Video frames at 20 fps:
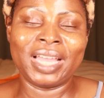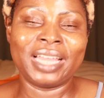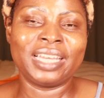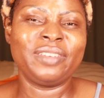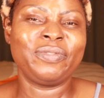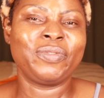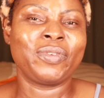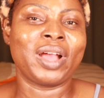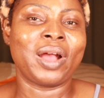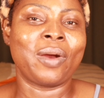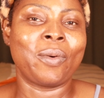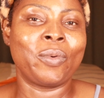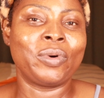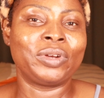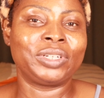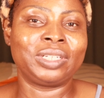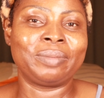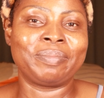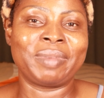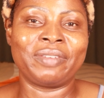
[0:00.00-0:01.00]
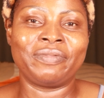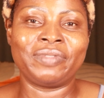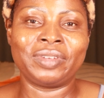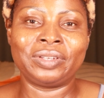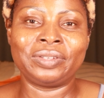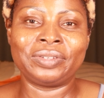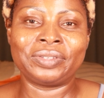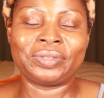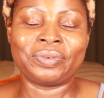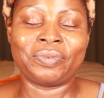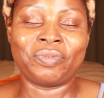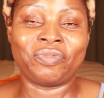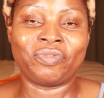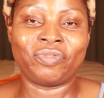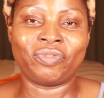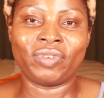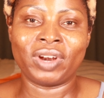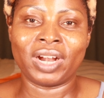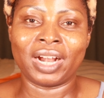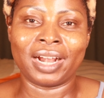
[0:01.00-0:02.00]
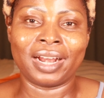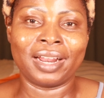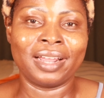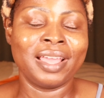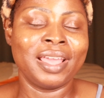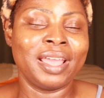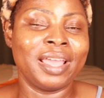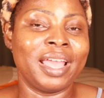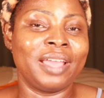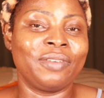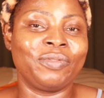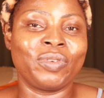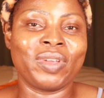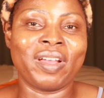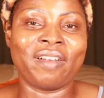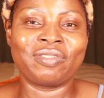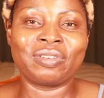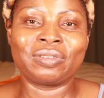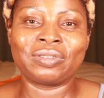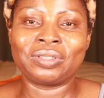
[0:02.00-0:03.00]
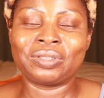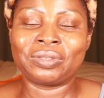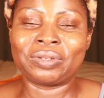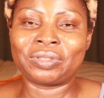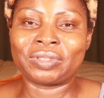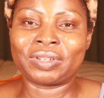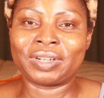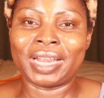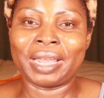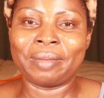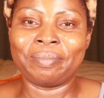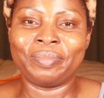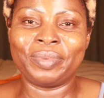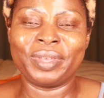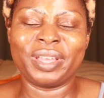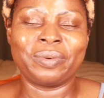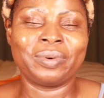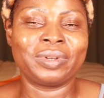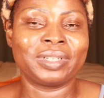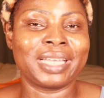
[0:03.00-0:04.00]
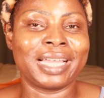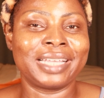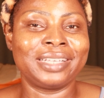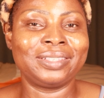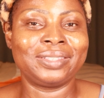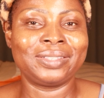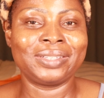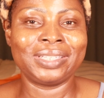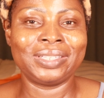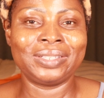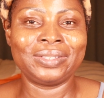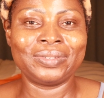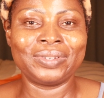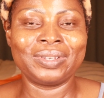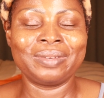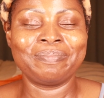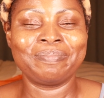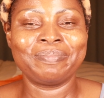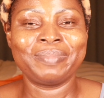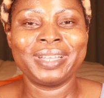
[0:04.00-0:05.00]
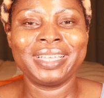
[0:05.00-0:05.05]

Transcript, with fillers: And if you are watching my video so far, if you have not subscribed yet, what are you still doing?